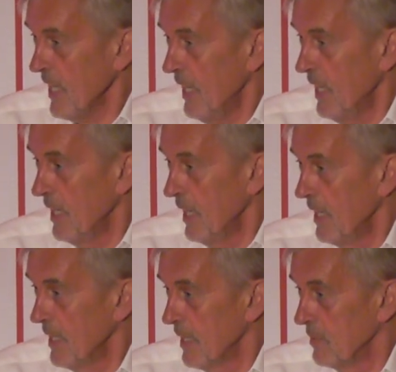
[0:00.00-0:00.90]

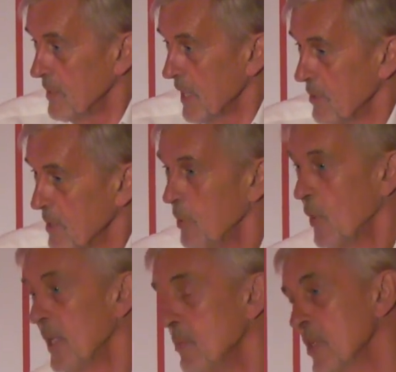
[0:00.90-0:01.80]
And I was
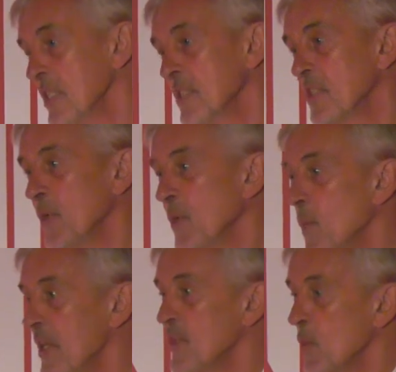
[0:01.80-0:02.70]
employed in prisons doing
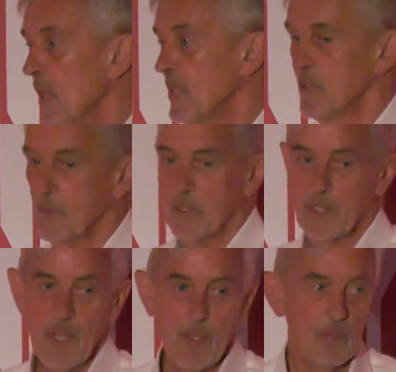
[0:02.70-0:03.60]
one-to-ones with